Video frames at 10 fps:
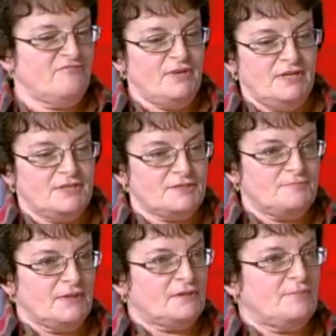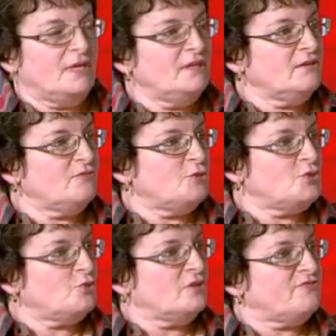minutes at the beginning of which
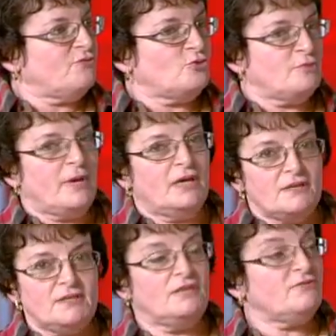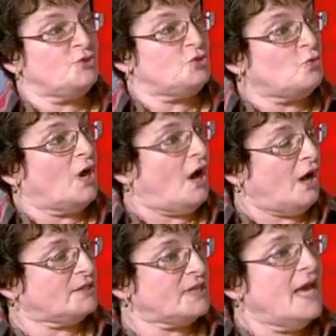you can afford to buy and at the end of which you
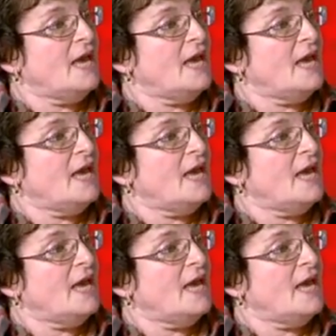can't.